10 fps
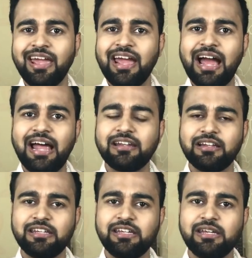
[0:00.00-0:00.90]

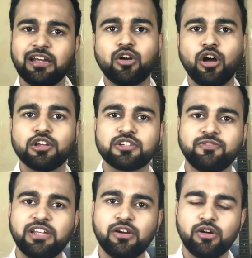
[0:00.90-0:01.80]
and the cost of
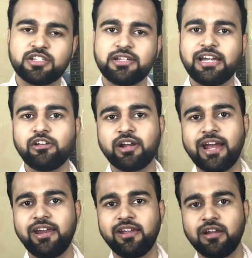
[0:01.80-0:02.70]
the goods that you're
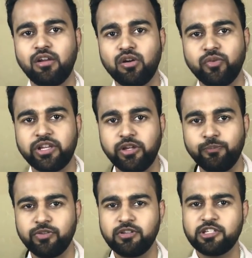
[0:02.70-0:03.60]
carrying along with you,